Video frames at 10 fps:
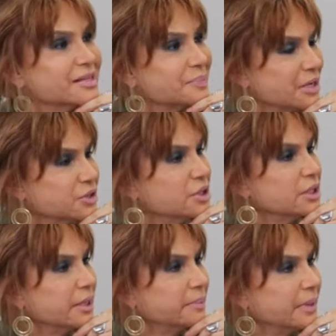
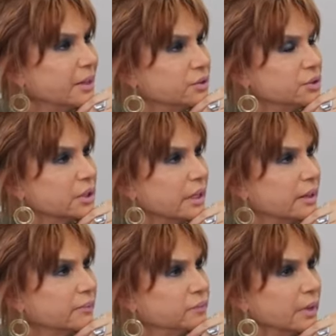especially about
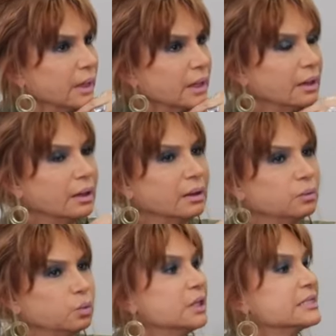
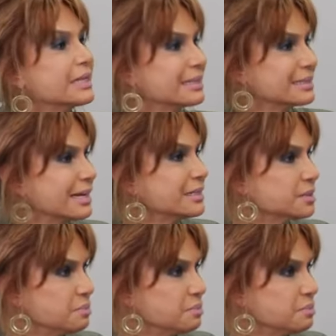what success